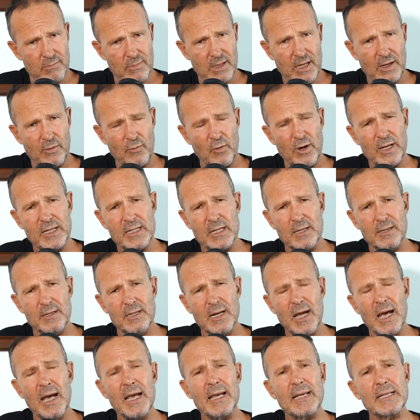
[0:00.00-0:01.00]
in recent
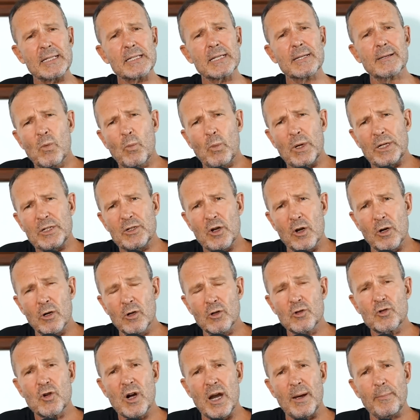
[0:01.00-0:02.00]
days when
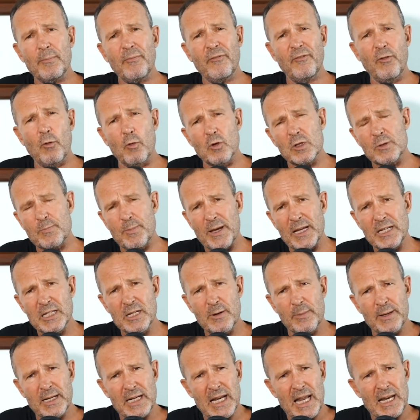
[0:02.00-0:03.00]
Donald Trump forced
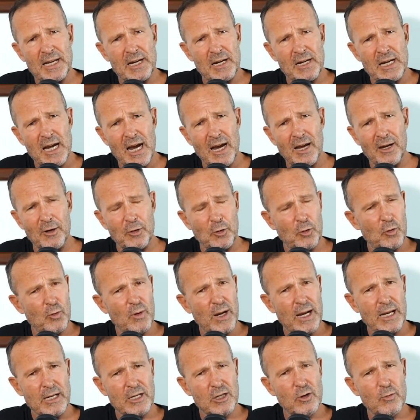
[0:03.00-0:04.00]
Benjamin Netanyahu
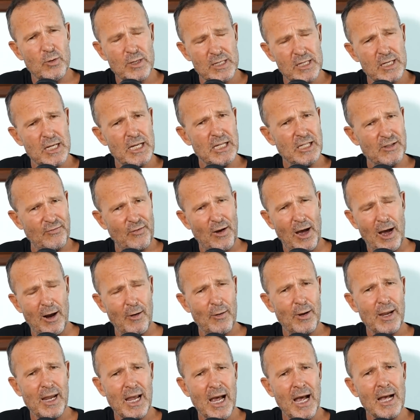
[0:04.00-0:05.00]
into a ceasefire
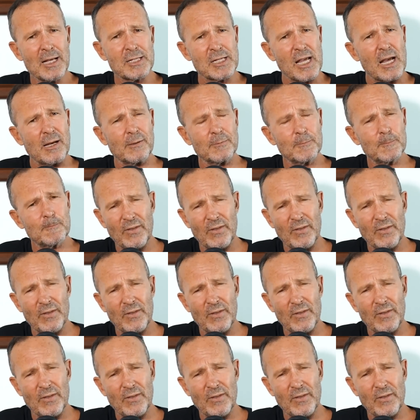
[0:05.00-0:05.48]
in Gaza.